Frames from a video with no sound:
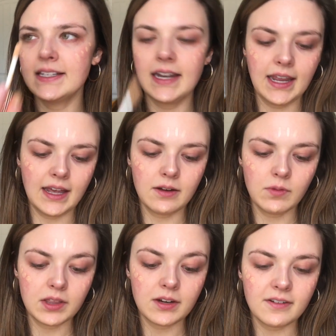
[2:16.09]
it in
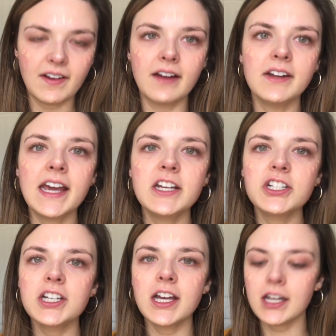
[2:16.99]
with your
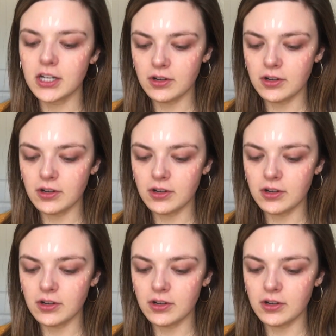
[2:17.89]
foundation.